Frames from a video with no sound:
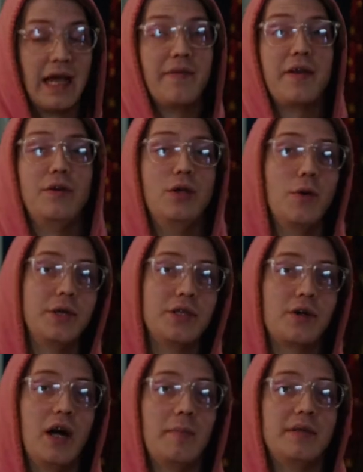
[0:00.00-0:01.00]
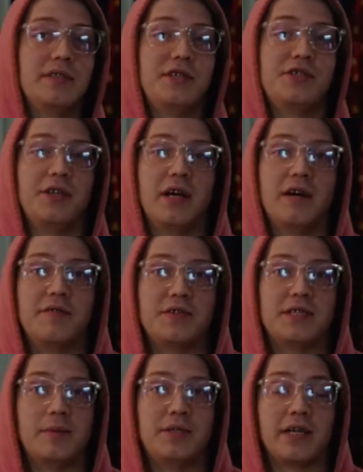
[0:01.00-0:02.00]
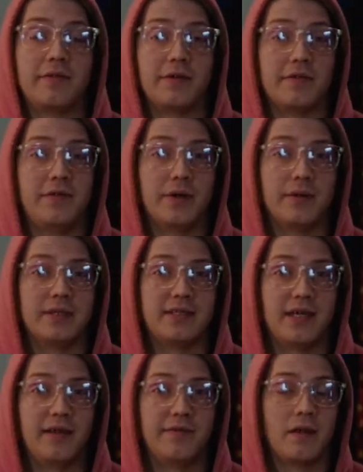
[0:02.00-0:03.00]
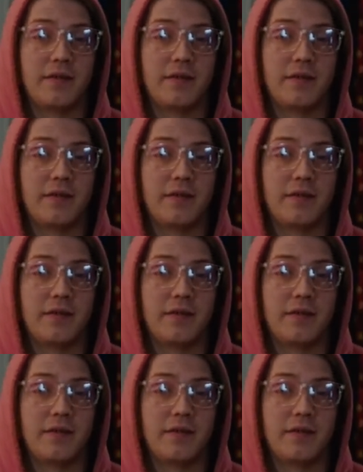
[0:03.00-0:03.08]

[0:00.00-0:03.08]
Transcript: and then knowing the composition of the subject for the photo itself,